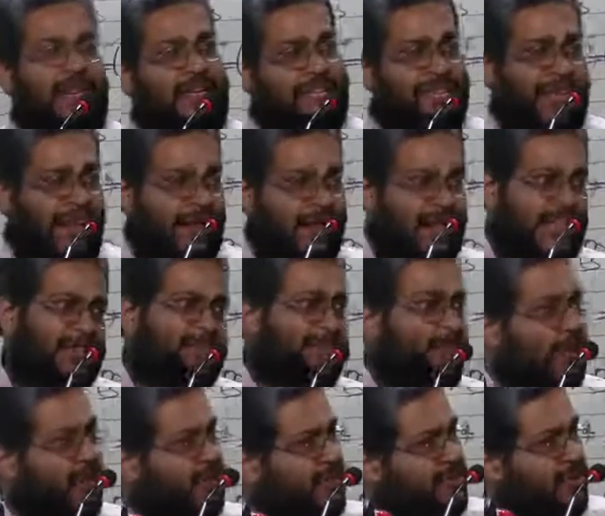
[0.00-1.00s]
that share.
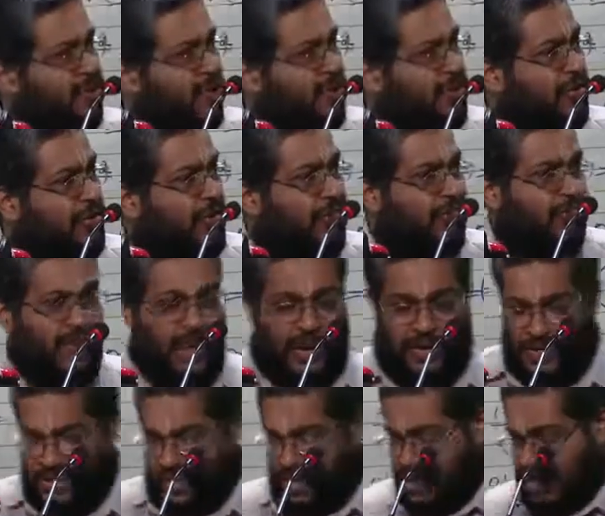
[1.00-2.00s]
Respond yes or no. Now,
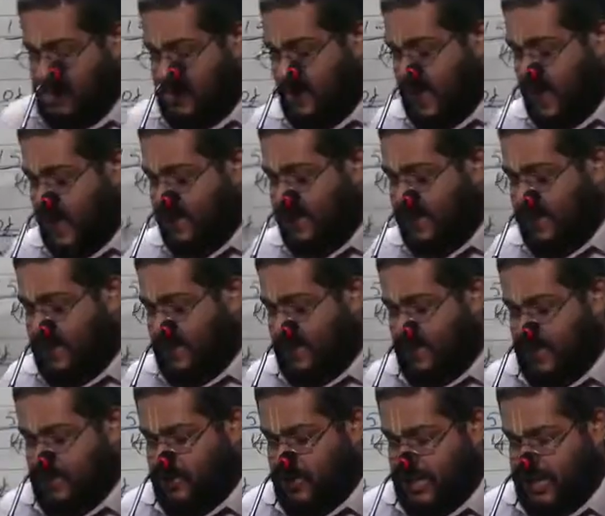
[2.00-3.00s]
the other
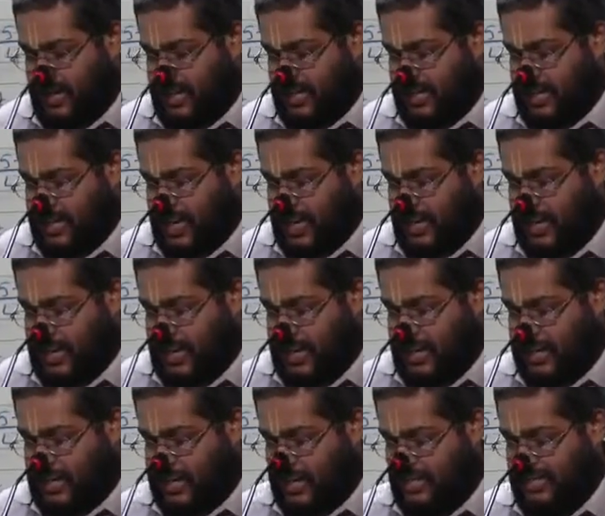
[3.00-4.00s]
way to understand
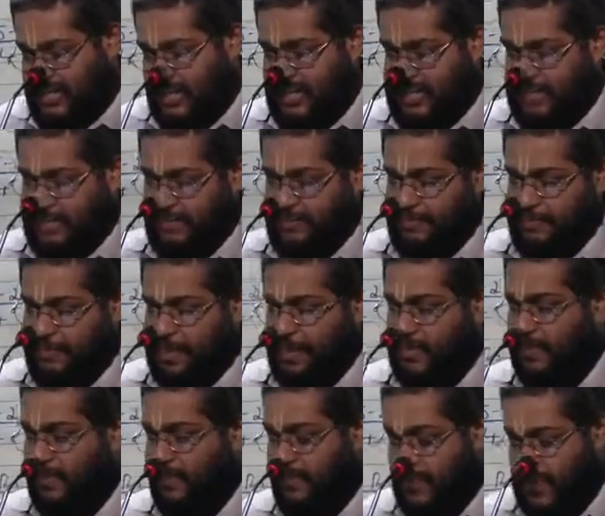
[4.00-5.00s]
is very simple.
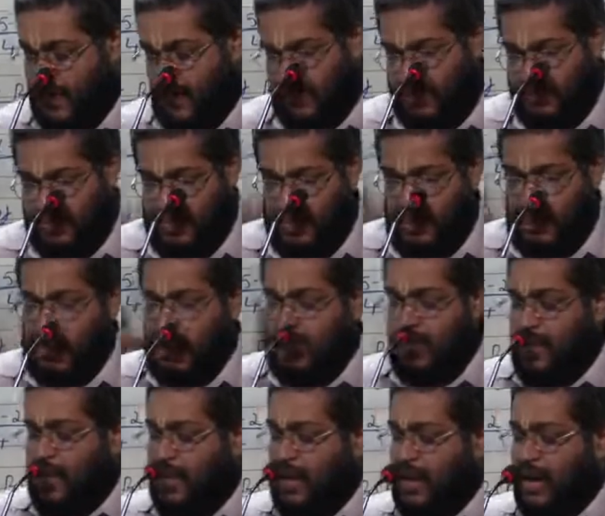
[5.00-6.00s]
Now,
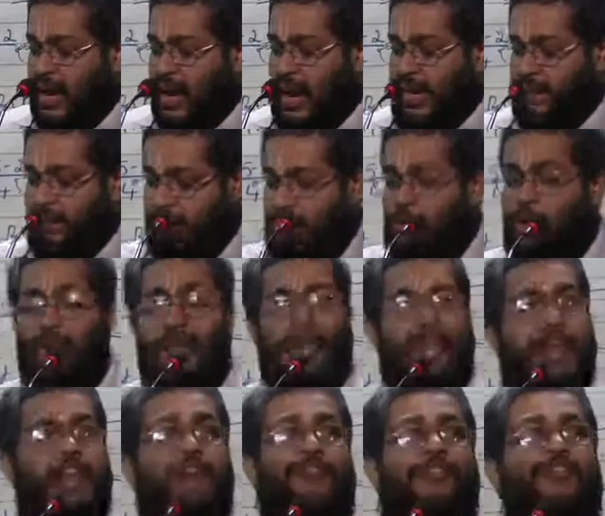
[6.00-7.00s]
I am
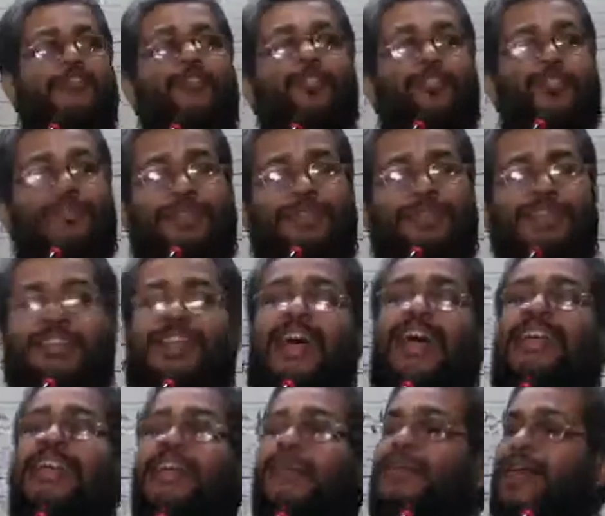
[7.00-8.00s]
holding a 4 rupee
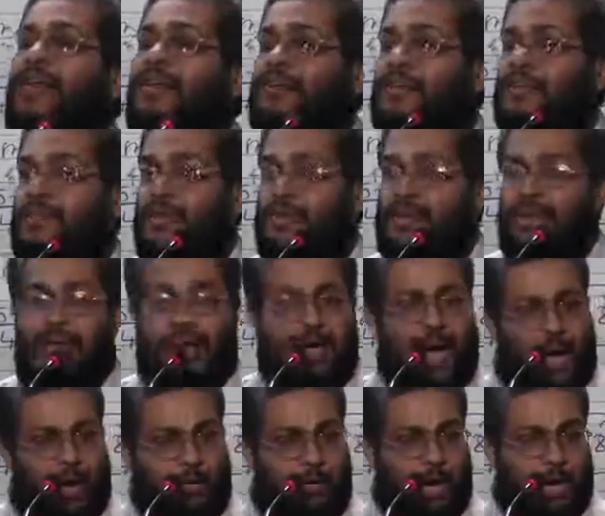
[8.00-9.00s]
share.
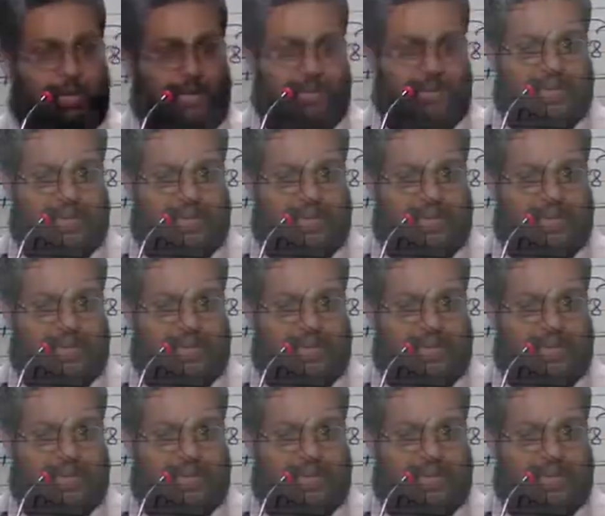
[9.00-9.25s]
I am holding how much